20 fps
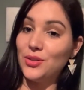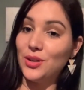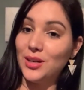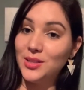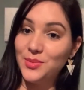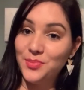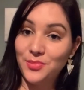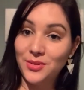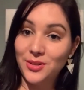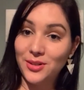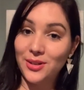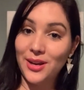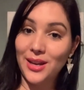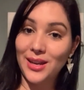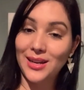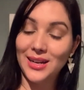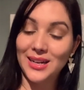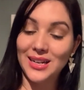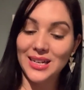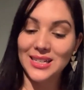Christ
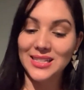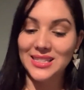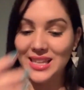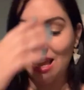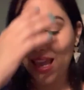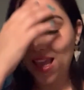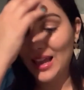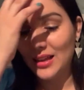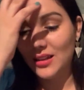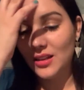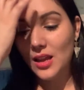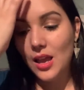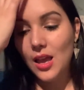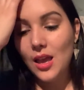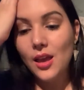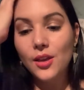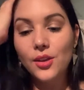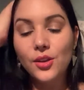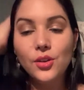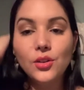created us. And
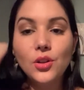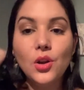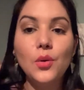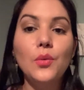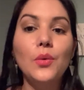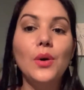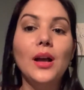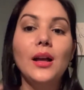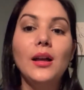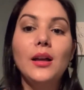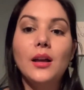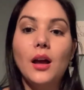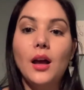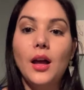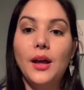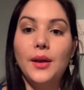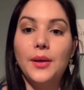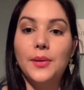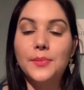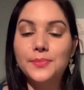you know what?
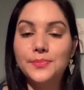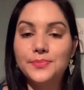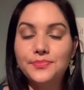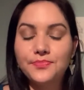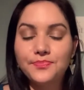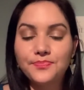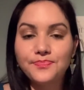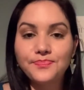Um,